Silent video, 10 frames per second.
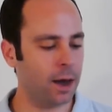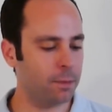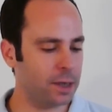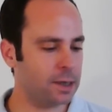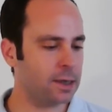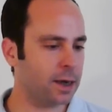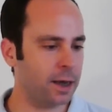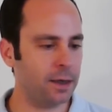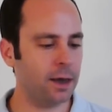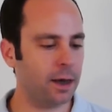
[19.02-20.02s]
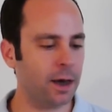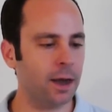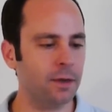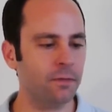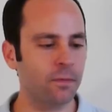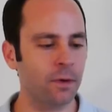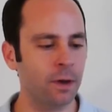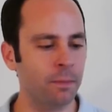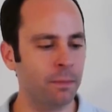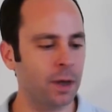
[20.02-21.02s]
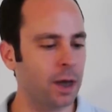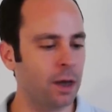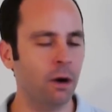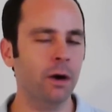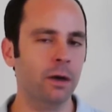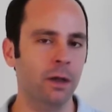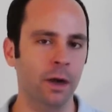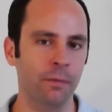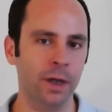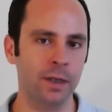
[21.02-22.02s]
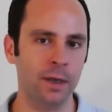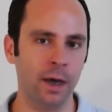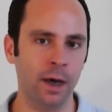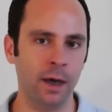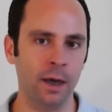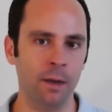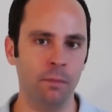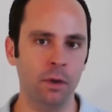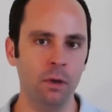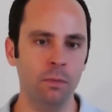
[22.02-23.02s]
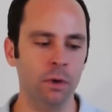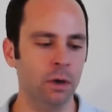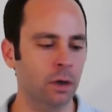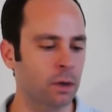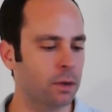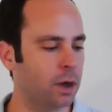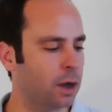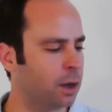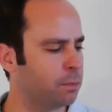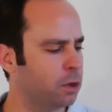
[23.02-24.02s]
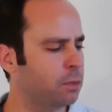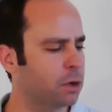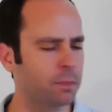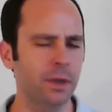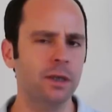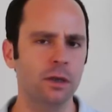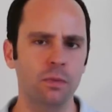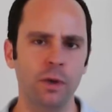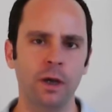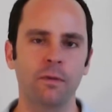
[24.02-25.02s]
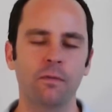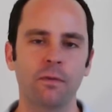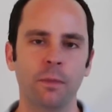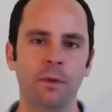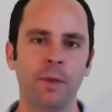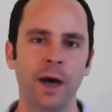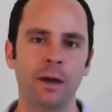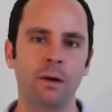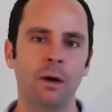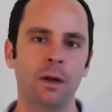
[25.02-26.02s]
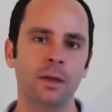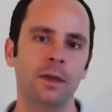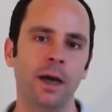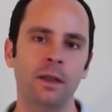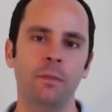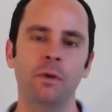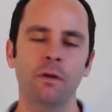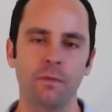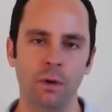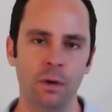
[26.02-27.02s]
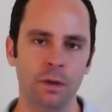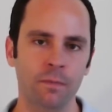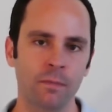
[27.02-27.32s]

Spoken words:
This is an idea I got from an article I read today in Bloomberg Business Week from a man called Nathan Myhrvold.